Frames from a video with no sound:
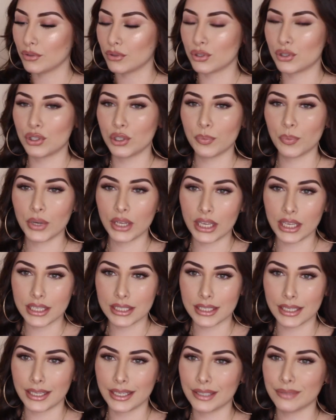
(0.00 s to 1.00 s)
super
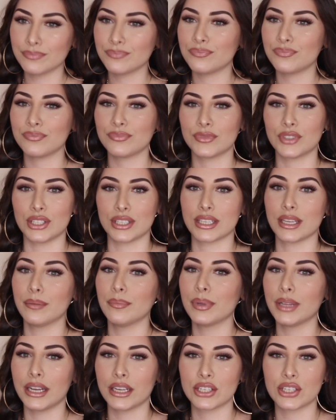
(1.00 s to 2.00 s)
easy, just
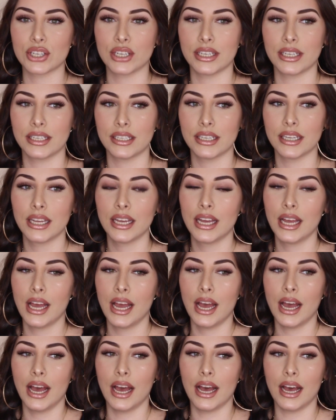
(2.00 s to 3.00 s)
complexion.
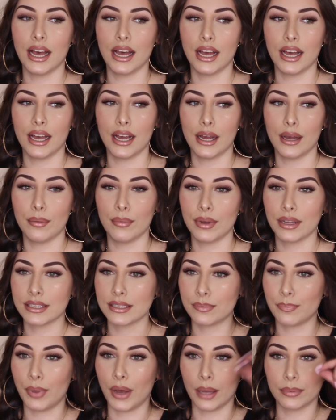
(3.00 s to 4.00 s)

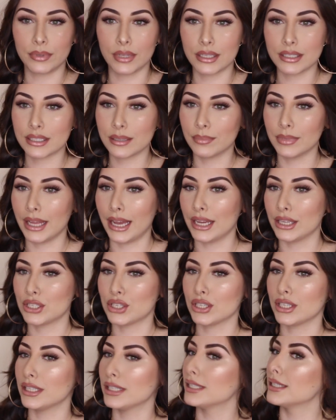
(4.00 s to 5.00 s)
Popped on some
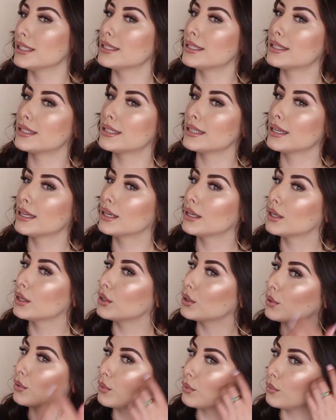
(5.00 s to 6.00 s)
lashes.
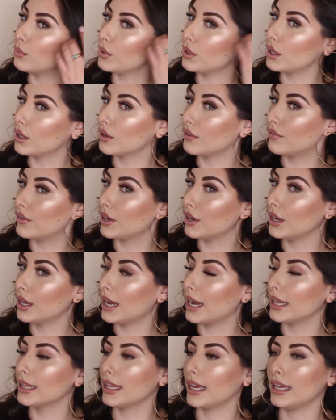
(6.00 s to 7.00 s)
We are very
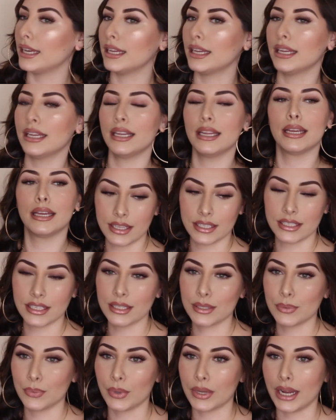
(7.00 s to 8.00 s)
highlighted. This
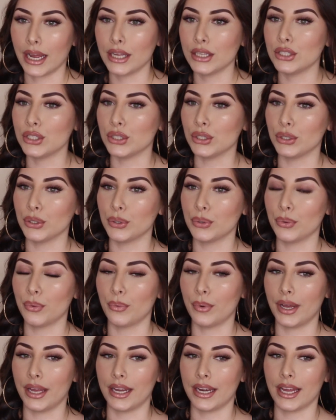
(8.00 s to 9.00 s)
is what I do
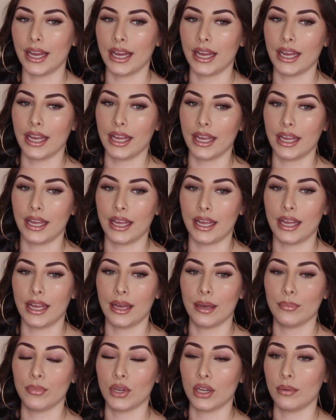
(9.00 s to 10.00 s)
when I
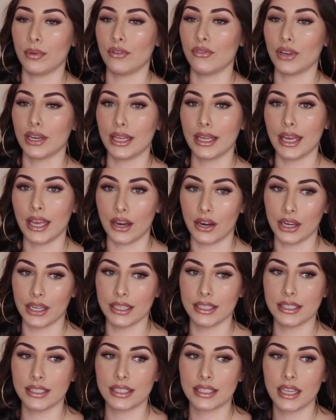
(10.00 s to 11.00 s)
am going to be running
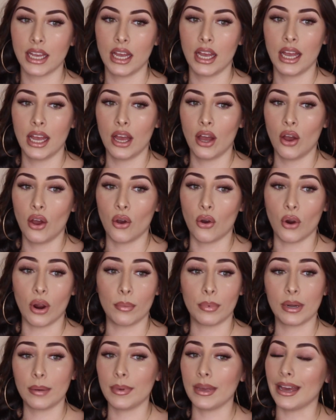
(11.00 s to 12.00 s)
errands, or
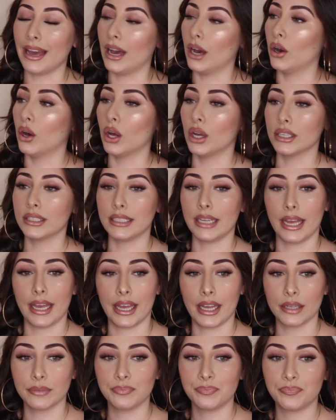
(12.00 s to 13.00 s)
I'm going to be out all
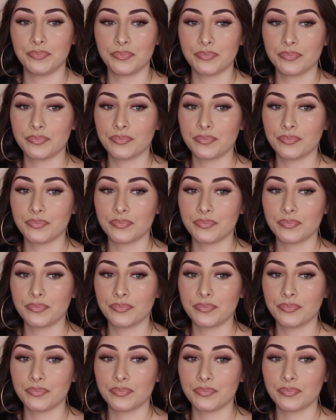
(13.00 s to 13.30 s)
day,